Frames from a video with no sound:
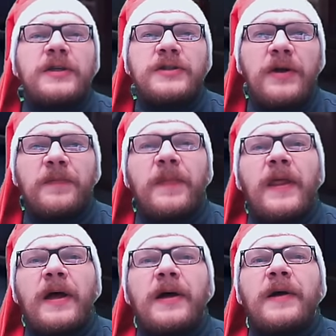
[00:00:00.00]
So
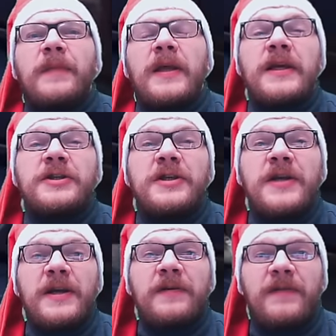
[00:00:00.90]
uh, in a
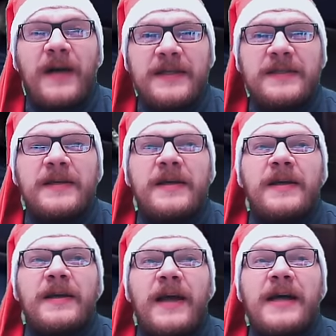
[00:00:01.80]
generic fight,
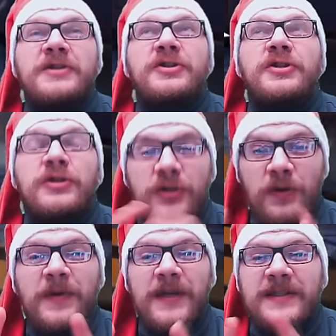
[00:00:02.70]
as
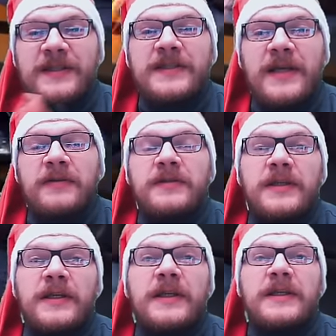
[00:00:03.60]
stupid as it sounds,
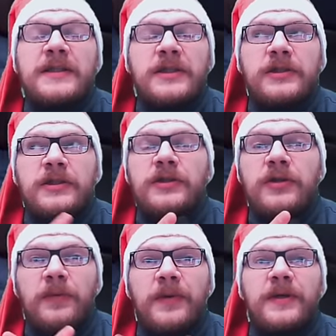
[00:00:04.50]
and it is
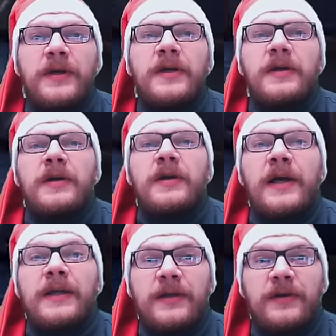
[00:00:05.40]
stupid
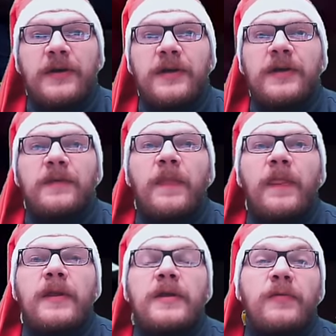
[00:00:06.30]
and annoying,
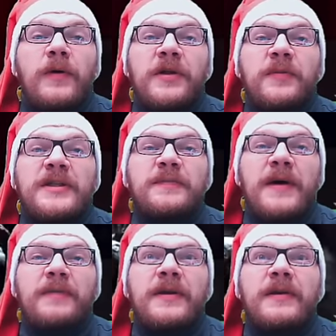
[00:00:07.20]
you want to be
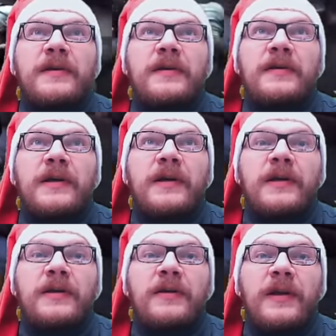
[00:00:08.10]
spamming
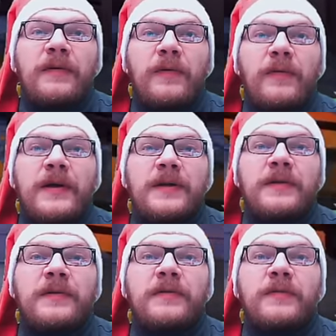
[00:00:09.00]
your level
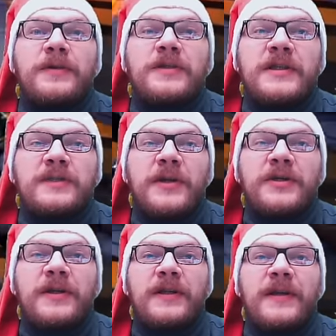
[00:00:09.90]
one, which is a
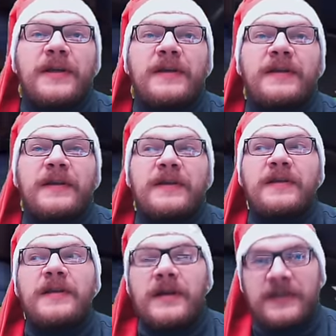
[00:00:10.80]
special attack
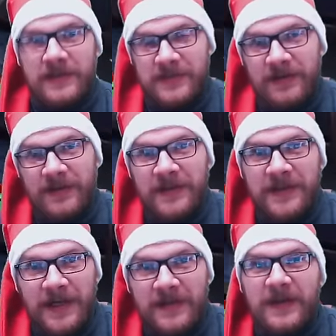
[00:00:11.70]
that does absolutely
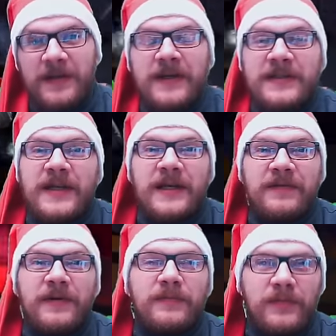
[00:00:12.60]
nothing aside
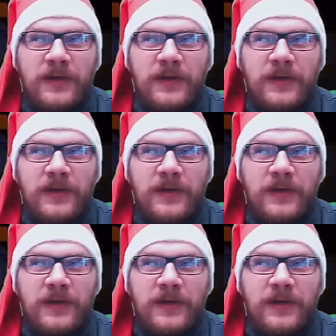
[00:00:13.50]
from, you